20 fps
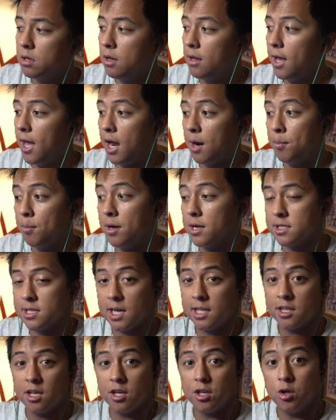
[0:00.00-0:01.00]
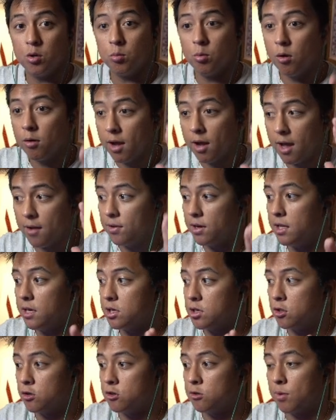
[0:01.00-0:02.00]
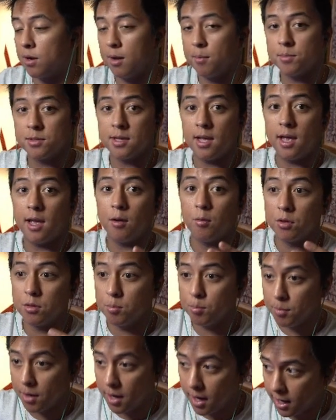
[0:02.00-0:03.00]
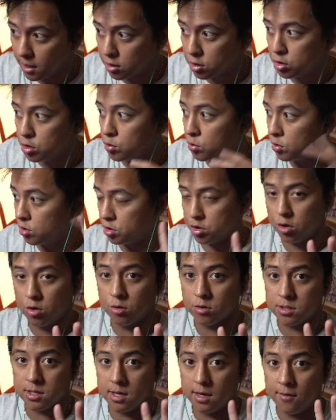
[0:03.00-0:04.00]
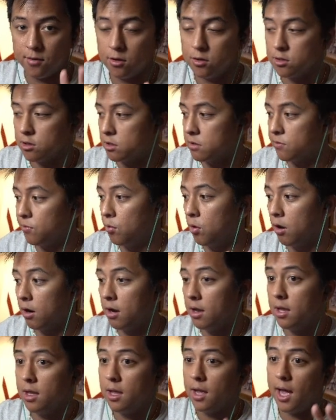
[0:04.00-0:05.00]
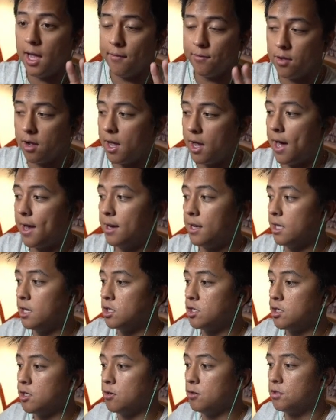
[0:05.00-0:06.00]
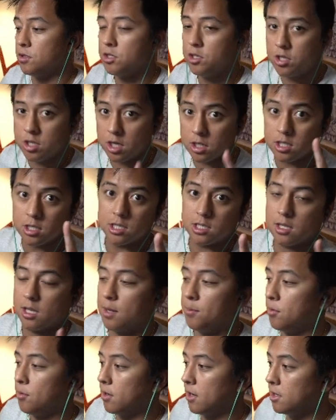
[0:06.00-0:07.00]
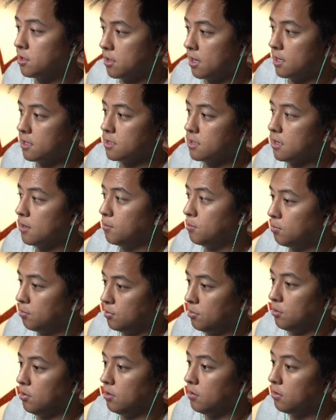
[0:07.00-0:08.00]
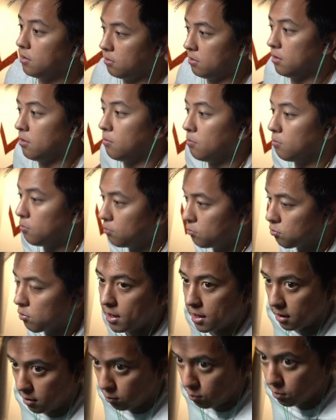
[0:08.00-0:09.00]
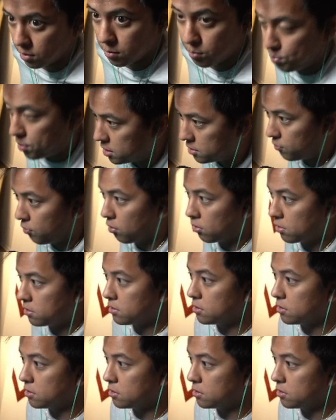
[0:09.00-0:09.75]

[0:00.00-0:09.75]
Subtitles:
And I'm not saying that you won't have any issues, but I'm saying with my 2 controllers that I've used this for, I have not had any issues. Just a disclaimer in case you guys come, running with pitchforks.